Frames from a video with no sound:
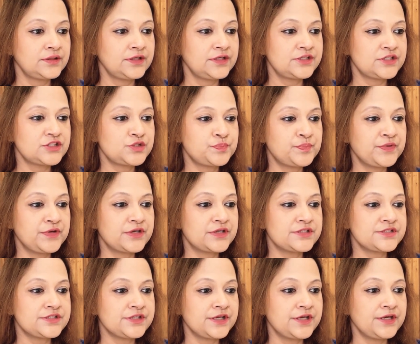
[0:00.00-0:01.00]
it is
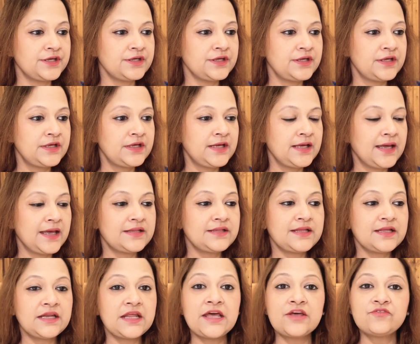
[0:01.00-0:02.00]
piercing,
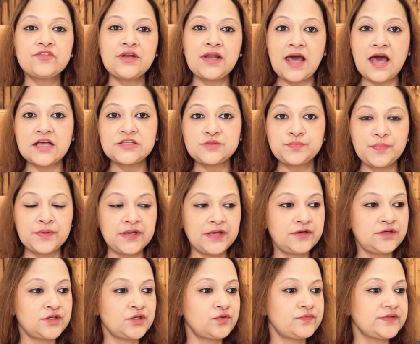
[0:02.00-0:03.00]
and then I will
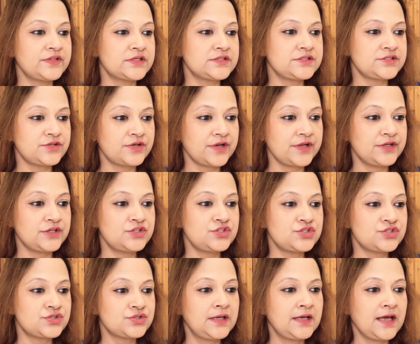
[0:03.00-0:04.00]
aspirate it with a
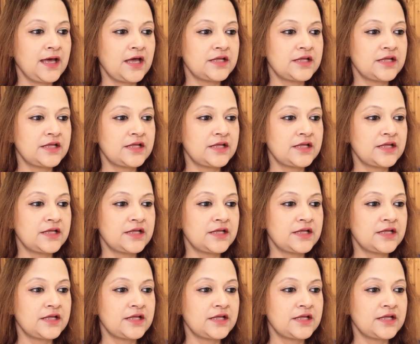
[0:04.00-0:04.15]
syringe,